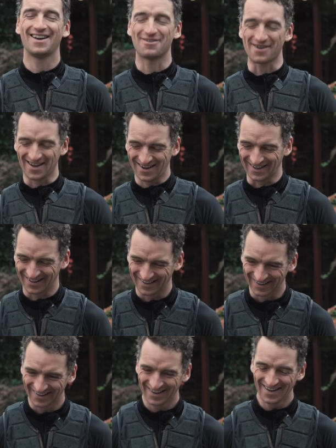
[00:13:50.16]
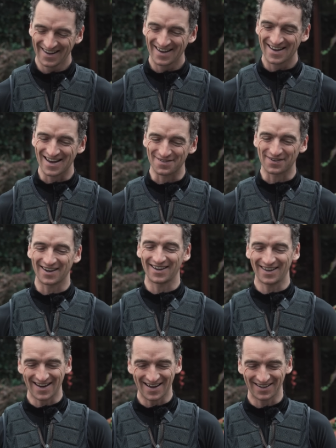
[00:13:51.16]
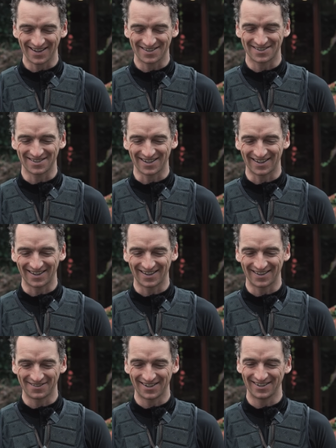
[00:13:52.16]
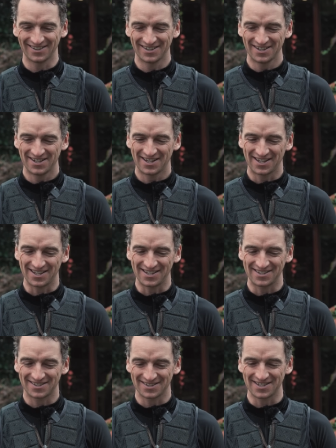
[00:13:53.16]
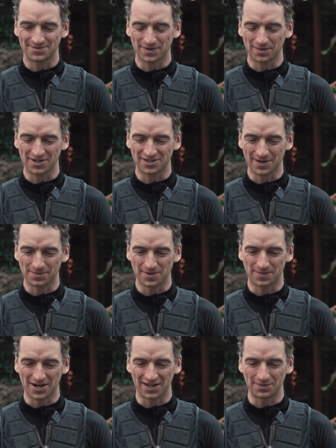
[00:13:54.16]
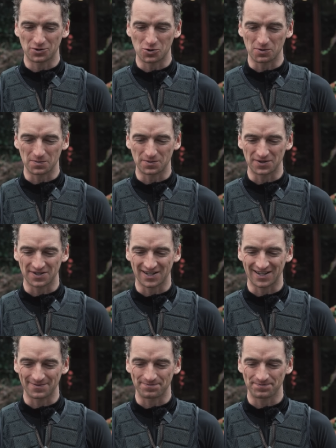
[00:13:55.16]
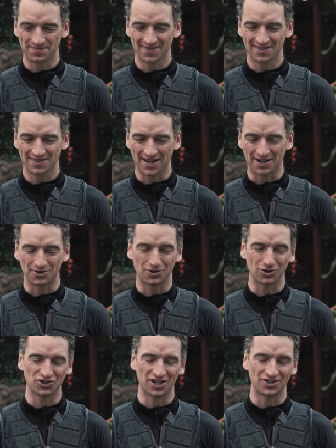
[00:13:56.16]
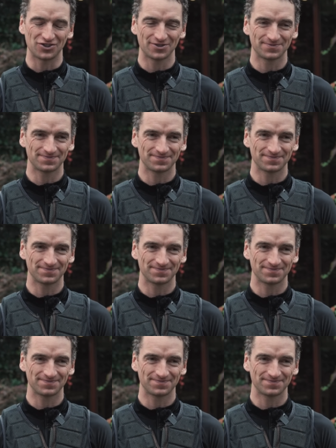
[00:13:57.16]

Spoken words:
Well, that's well, he's probably top of the pile at the moment, but that can all change.